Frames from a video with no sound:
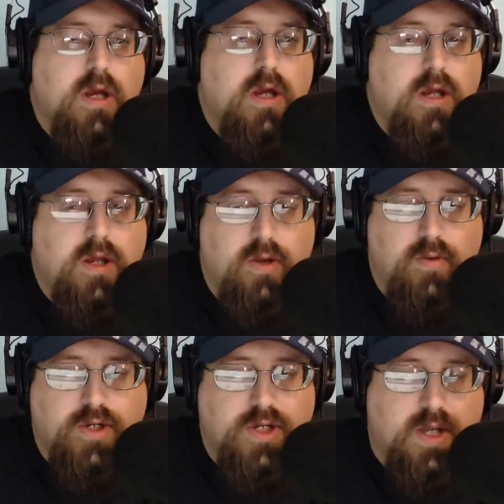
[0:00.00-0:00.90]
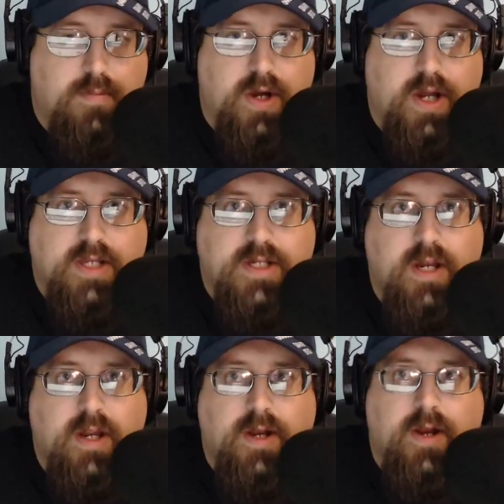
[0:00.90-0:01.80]
You can reach us at
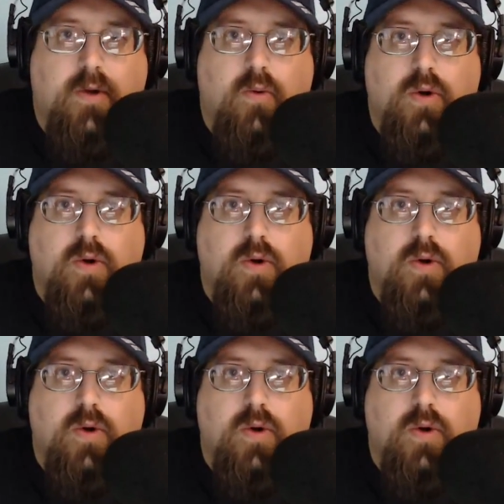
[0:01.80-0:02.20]
podcast99.org